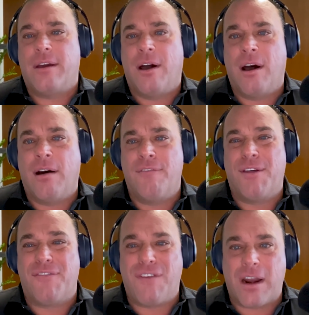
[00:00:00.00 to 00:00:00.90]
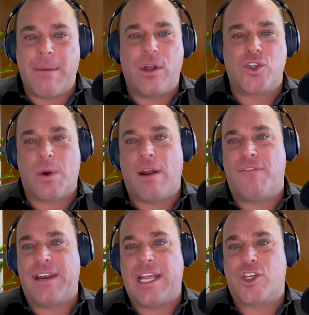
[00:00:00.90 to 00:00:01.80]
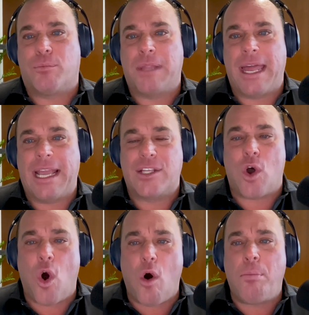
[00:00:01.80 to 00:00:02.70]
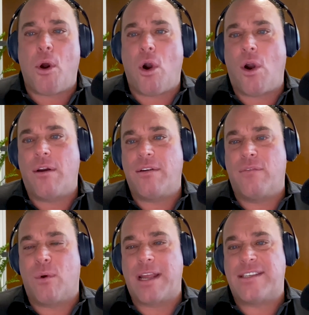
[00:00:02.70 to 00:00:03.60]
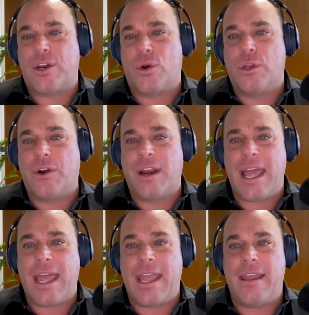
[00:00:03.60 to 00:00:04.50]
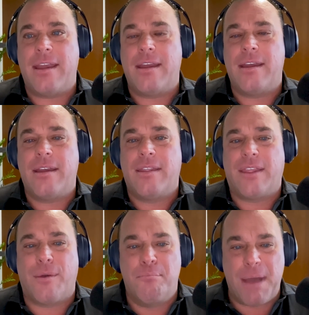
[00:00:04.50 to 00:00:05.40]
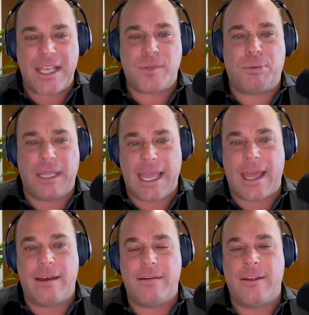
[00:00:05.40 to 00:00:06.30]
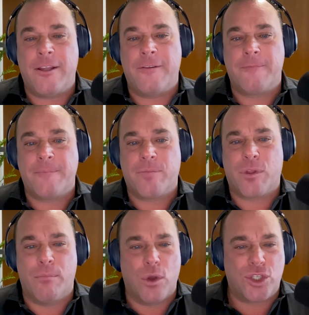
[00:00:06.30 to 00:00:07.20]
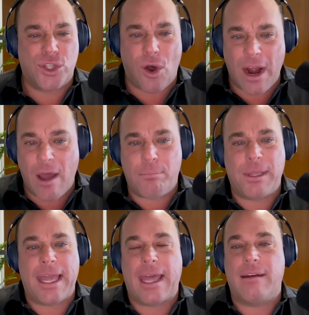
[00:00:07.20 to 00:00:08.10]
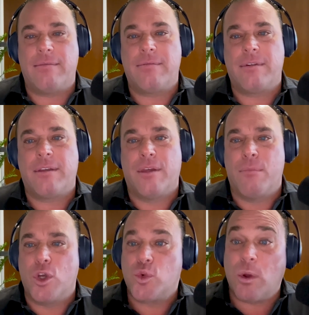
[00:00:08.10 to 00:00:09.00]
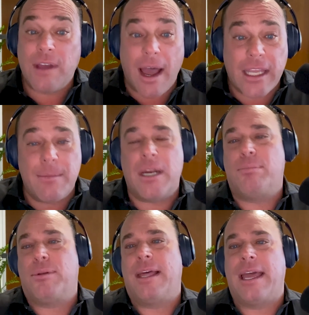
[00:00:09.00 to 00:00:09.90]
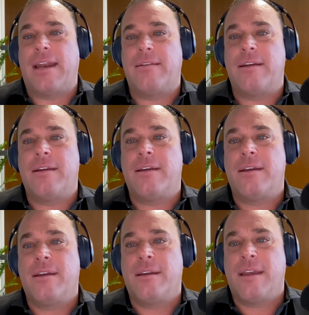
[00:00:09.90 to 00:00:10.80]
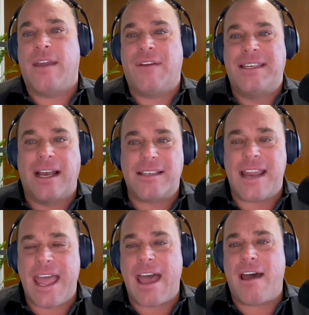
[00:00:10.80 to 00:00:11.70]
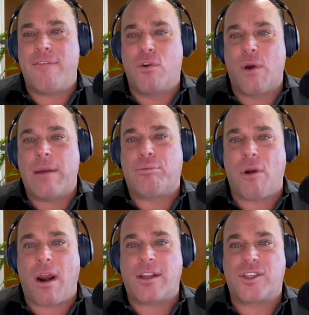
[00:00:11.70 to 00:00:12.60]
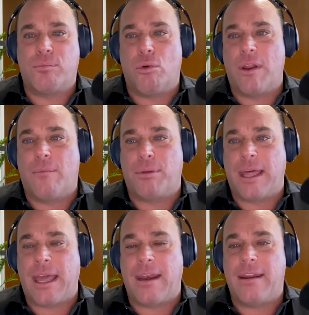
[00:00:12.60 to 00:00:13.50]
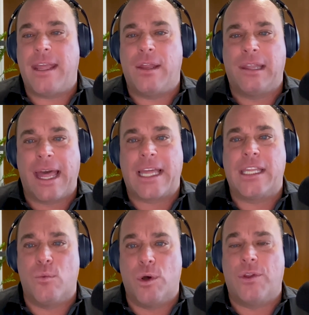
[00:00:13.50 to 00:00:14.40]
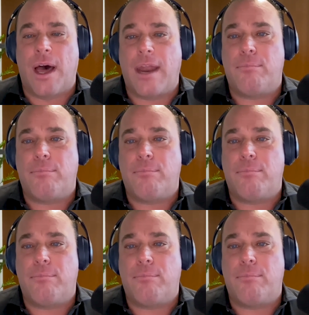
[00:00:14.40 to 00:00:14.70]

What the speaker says: of the fundamentals around financial planning. It's all part of what I said earlier today, that the best plan, the most thought out plan, the most well-documented plan, if it doesn't have great products supporting the plan, it likely will not